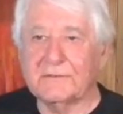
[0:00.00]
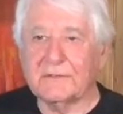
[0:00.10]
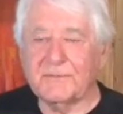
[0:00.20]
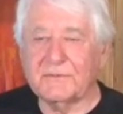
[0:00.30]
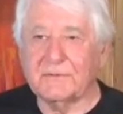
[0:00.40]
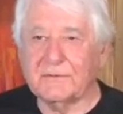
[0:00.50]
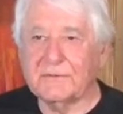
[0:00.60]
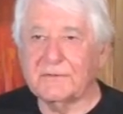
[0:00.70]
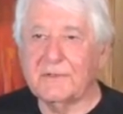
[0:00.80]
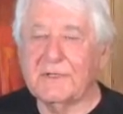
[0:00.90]

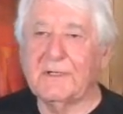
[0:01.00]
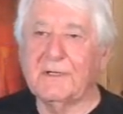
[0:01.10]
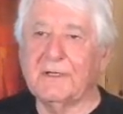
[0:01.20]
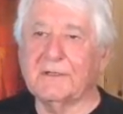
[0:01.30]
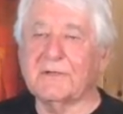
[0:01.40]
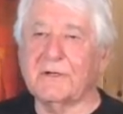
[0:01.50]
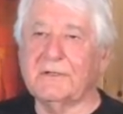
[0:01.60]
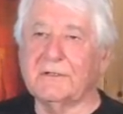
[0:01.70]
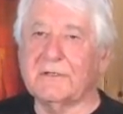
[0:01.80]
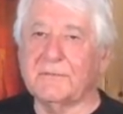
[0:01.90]
substance
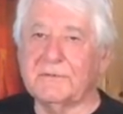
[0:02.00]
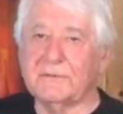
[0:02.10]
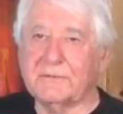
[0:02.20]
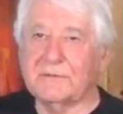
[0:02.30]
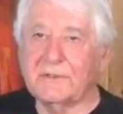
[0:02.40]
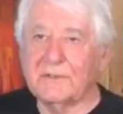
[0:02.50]
exotic substance.